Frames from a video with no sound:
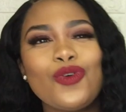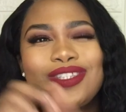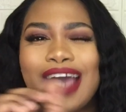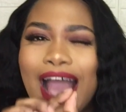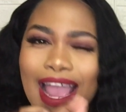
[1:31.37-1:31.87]
you
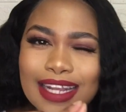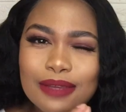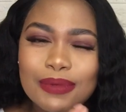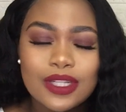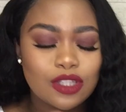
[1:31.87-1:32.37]
know,
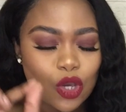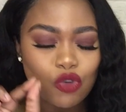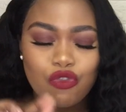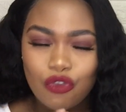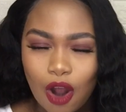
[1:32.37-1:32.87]
tiny bit
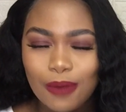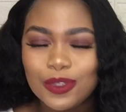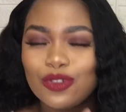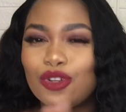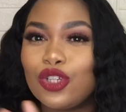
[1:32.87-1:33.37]

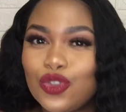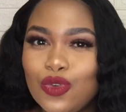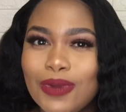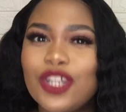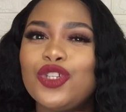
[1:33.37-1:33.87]
cropped, not
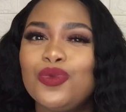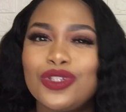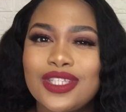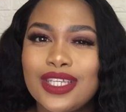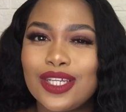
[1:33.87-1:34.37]
too much. You
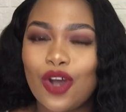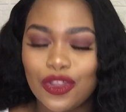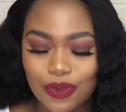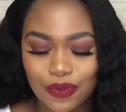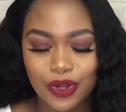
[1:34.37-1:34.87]
will see it
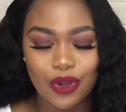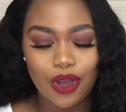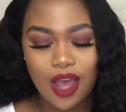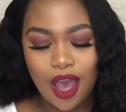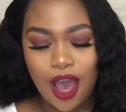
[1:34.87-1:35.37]
on the
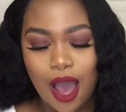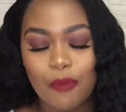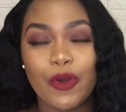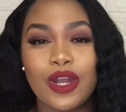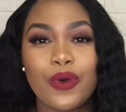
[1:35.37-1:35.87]
video
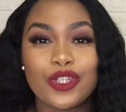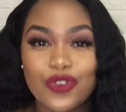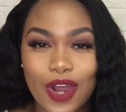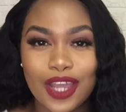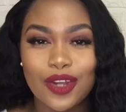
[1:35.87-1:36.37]
when I
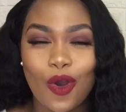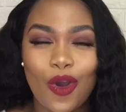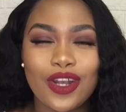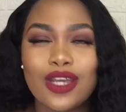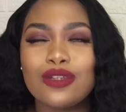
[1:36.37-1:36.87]
was trying it
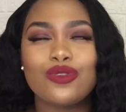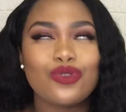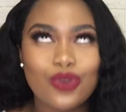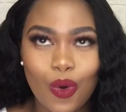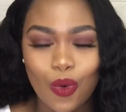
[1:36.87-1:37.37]
on. It is
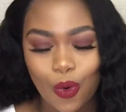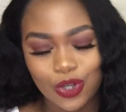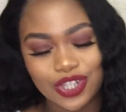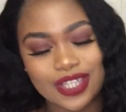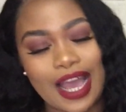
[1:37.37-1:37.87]
so
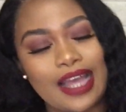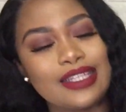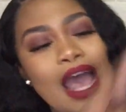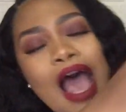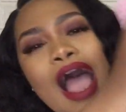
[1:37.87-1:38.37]
gorgeous,
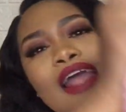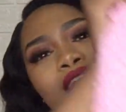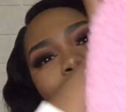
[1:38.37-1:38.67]
guys. I